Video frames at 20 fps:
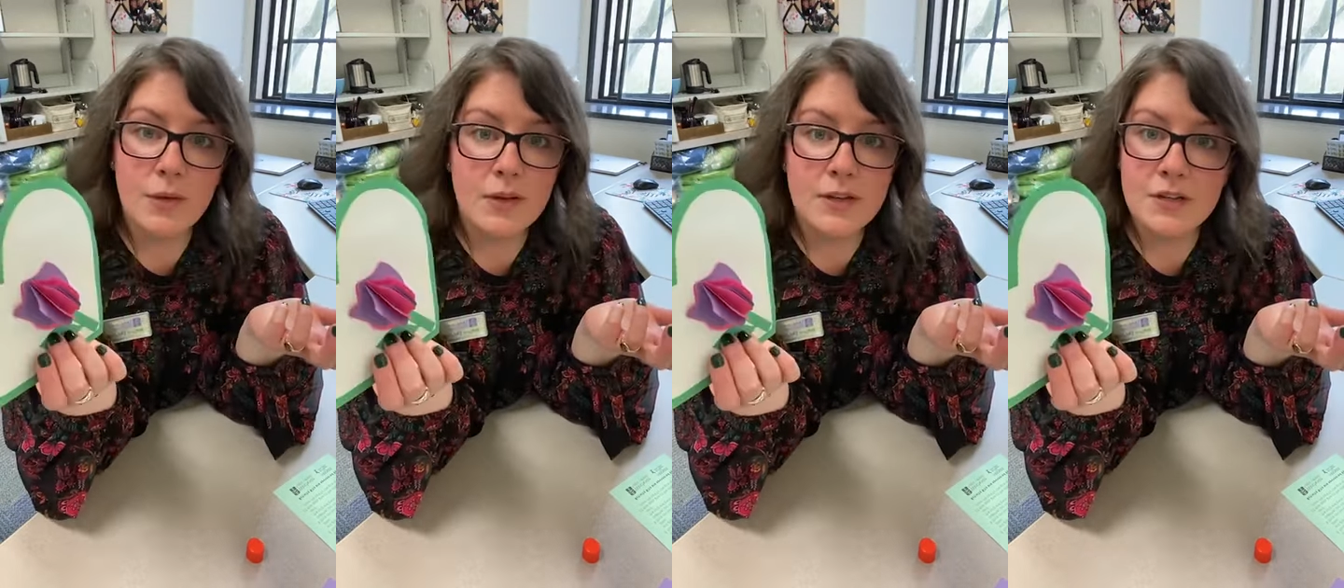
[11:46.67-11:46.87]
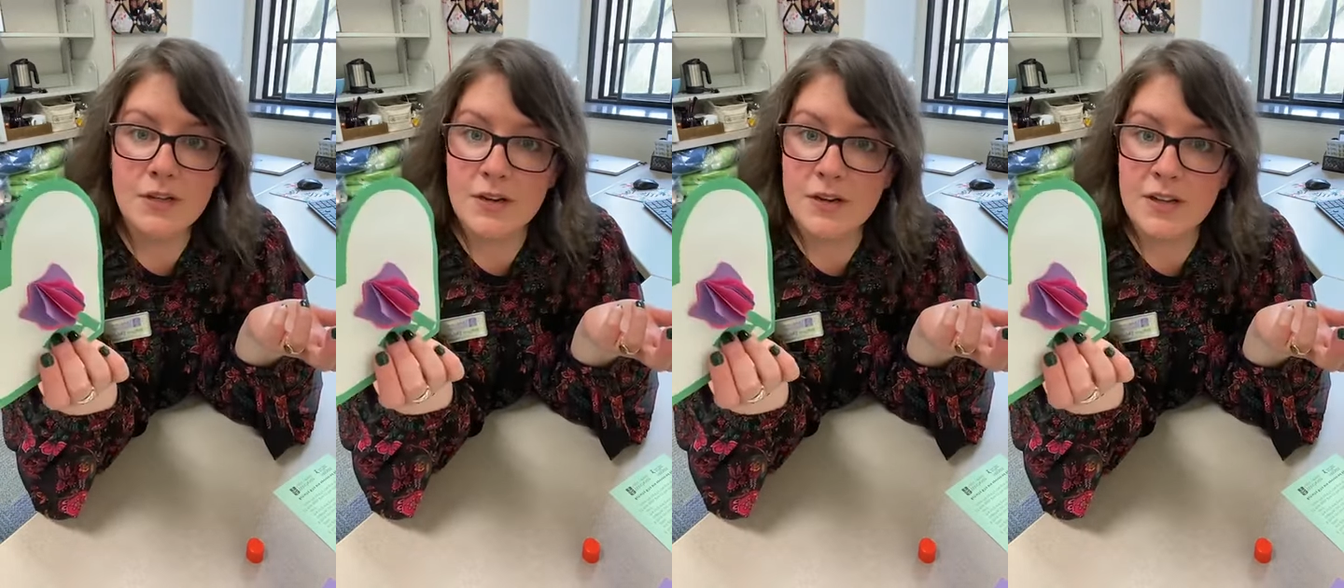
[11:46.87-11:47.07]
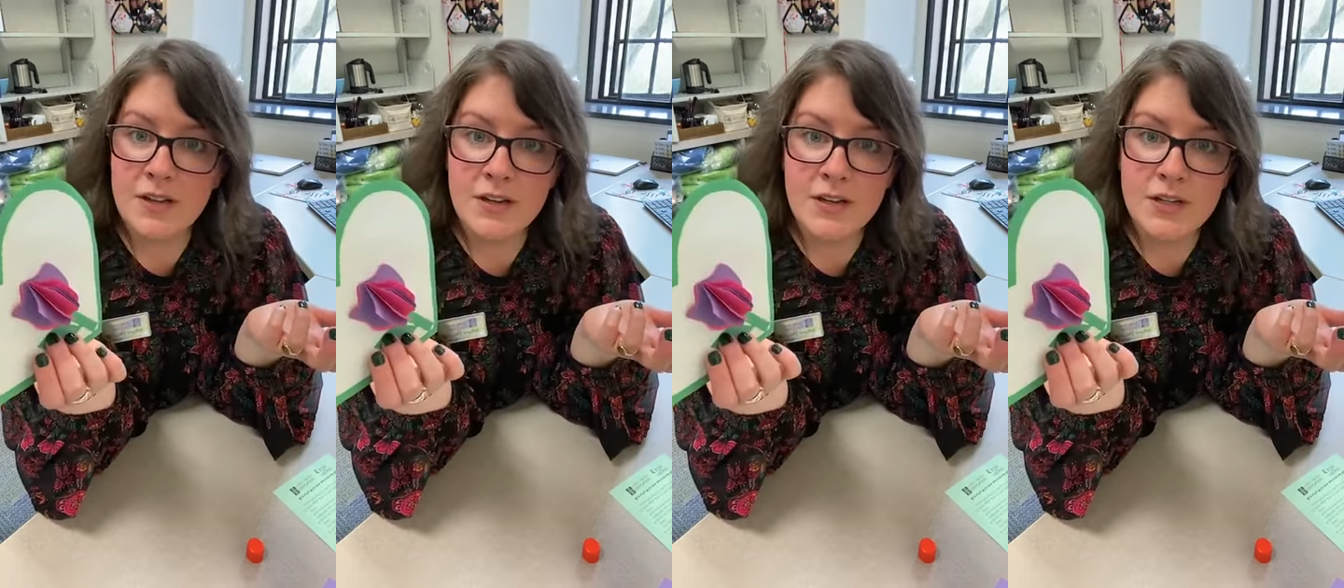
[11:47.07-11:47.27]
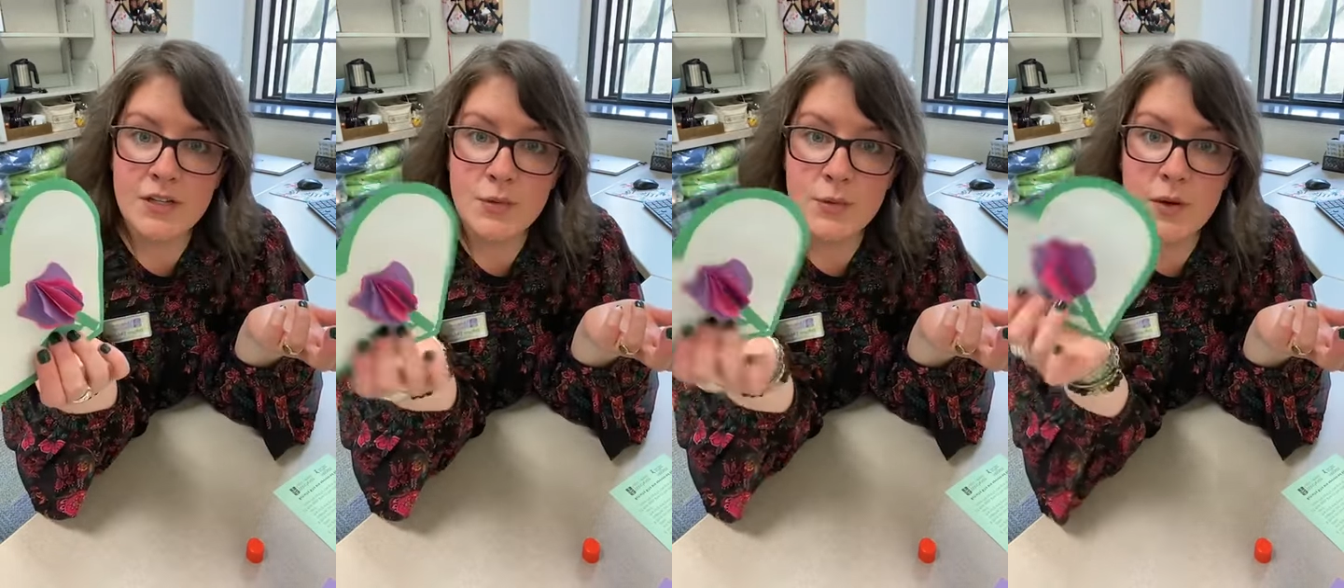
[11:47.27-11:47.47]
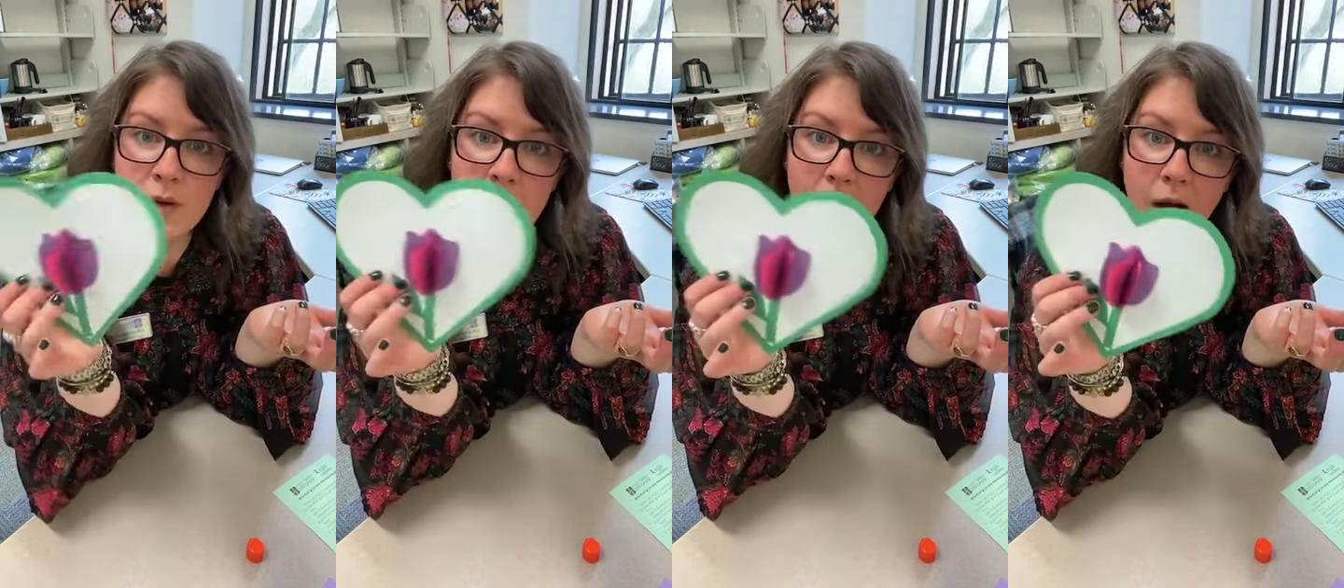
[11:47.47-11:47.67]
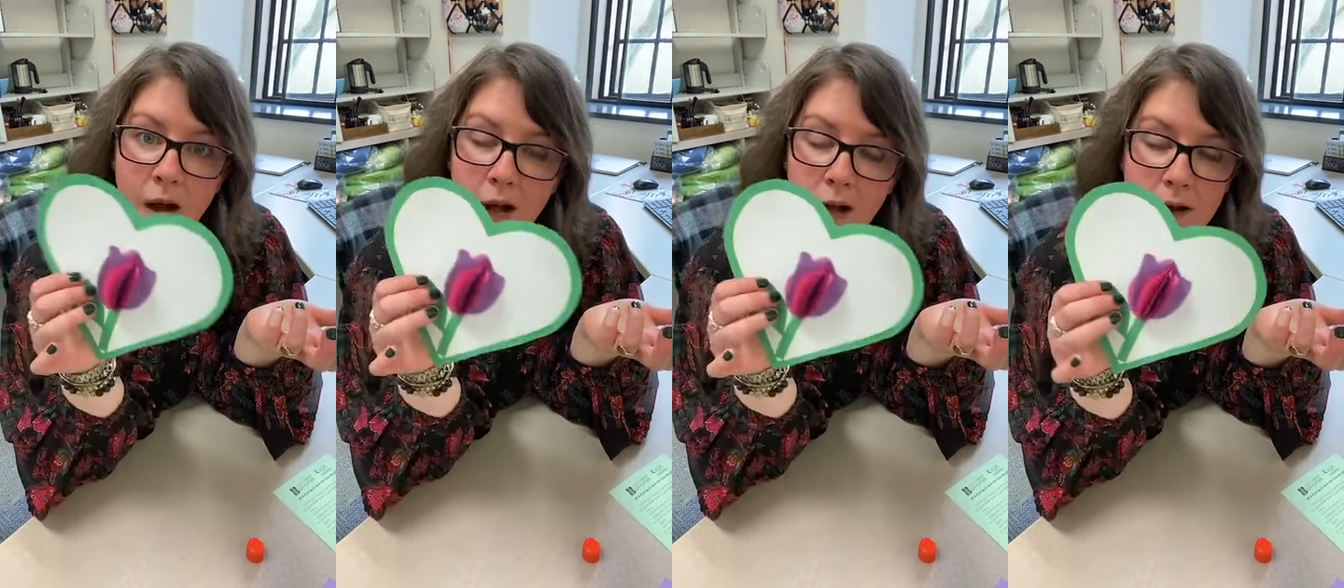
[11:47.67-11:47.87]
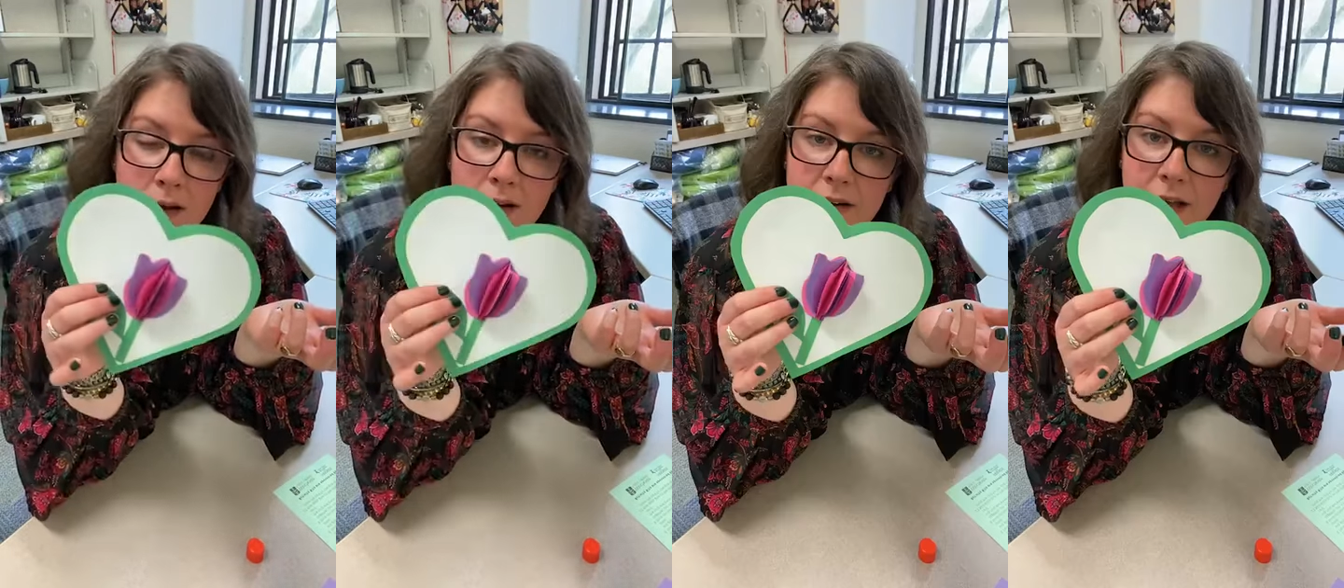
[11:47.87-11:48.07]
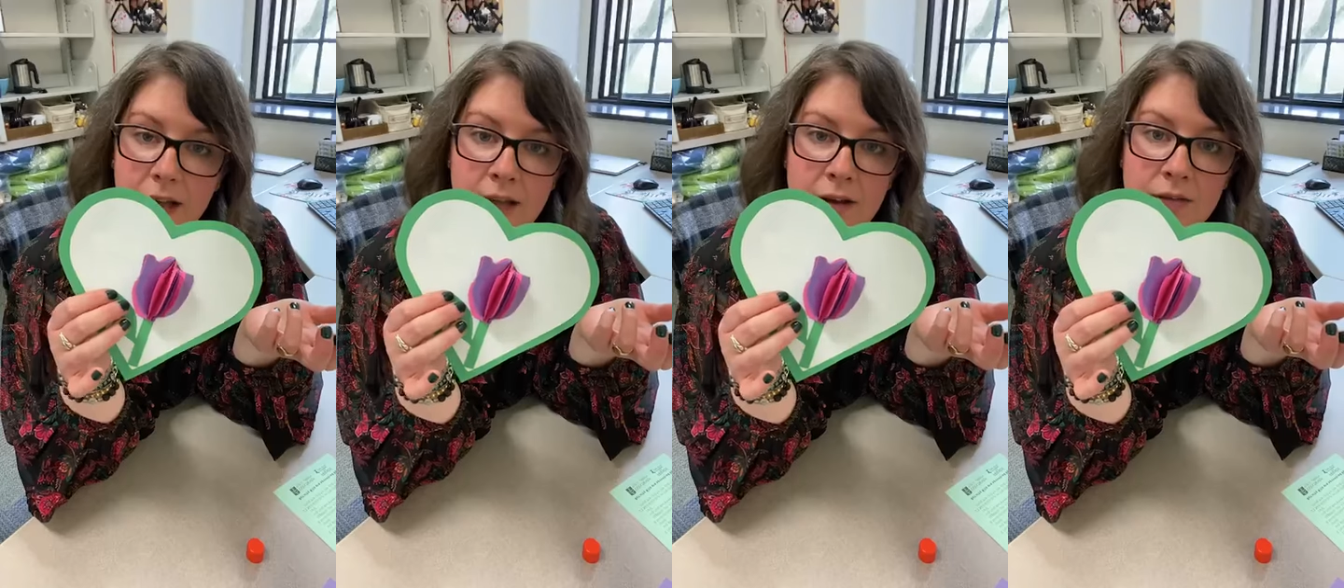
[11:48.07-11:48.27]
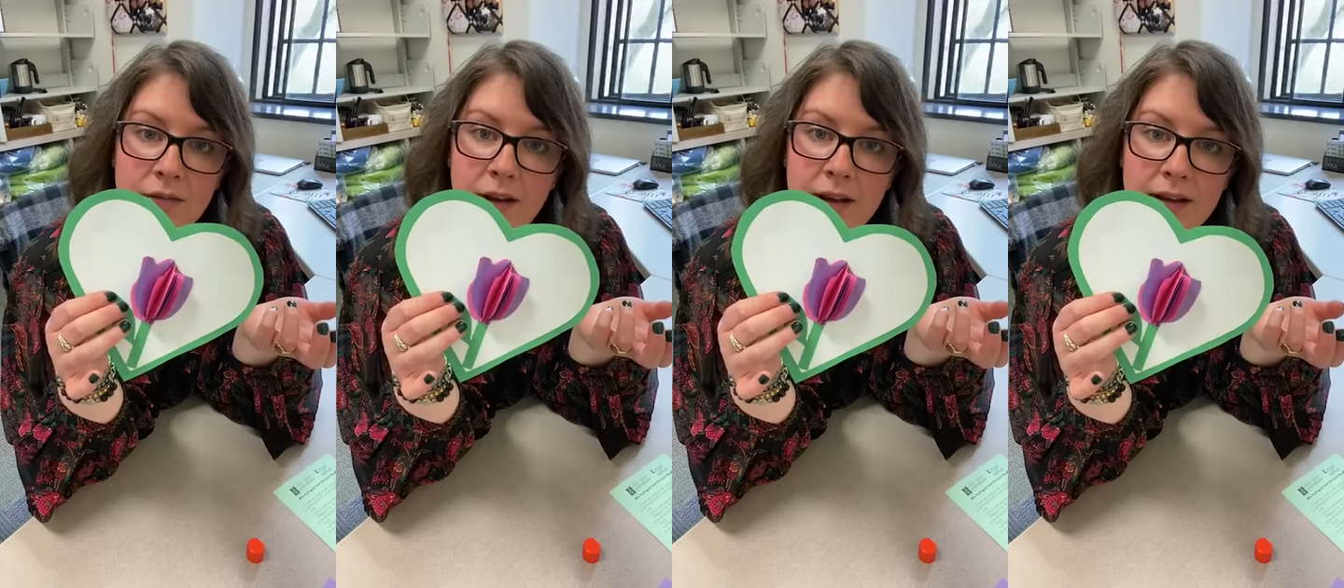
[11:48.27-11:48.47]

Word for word: you can turn it into a card and